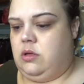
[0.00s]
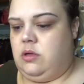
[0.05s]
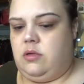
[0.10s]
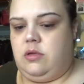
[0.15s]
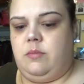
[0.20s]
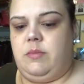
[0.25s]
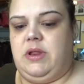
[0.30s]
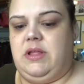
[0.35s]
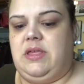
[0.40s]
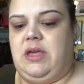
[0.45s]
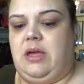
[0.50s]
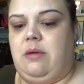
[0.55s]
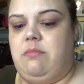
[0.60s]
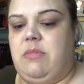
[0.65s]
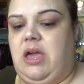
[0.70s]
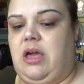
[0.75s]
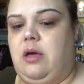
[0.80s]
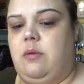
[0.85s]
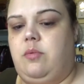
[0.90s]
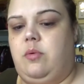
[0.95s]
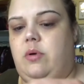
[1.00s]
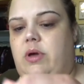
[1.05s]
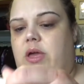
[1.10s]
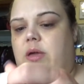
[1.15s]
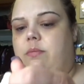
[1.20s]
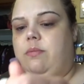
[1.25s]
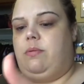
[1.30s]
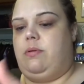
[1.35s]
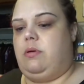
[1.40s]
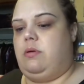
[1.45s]
So I'm going to take a makeup
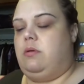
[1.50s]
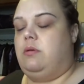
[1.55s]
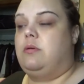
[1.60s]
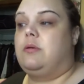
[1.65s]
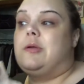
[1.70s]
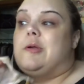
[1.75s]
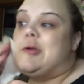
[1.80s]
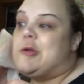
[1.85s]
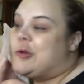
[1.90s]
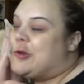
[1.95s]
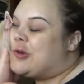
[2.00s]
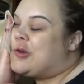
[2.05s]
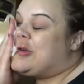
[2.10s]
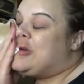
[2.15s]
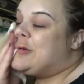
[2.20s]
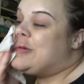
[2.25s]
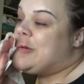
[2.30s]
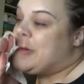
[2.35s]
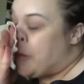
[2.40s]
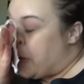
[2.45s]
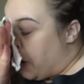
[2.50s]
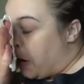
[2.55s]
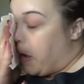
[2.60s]
wipe and just...